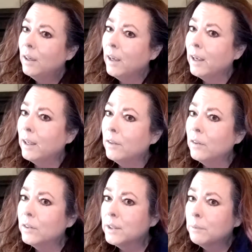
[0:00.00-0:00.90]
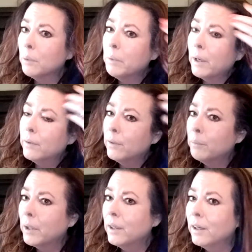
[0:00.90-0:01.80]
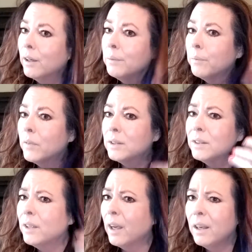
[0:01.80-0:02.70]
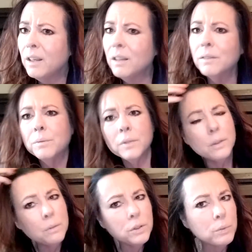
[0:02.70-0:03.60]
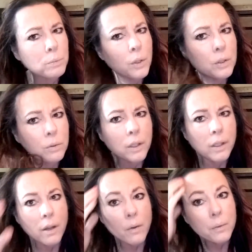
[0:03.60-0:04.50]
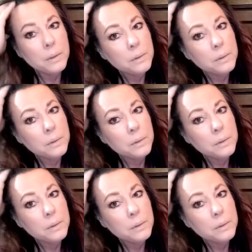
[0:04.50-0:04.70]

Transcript: And you can see my powder in my hair. That's okay. It'll just brush right out.